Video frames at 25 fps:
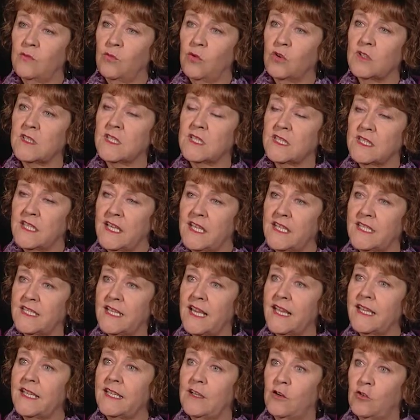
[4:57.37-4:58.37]
What does their
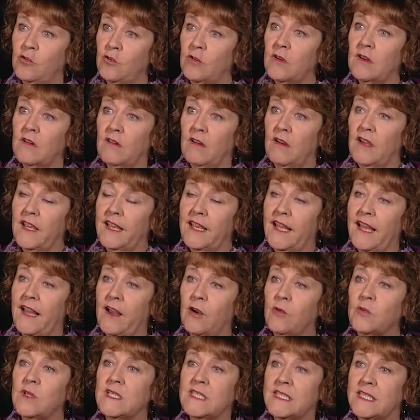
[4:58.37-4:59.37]
day look like?
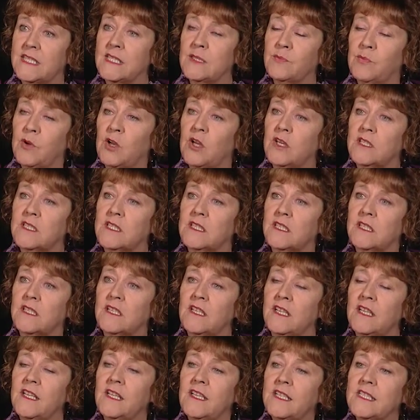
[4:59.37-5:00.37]
How is this person
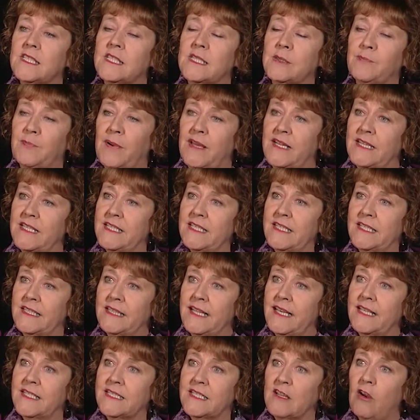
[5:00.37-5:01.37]
spending
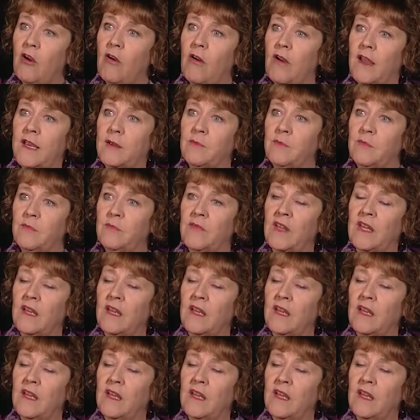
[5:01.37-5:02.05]
their time?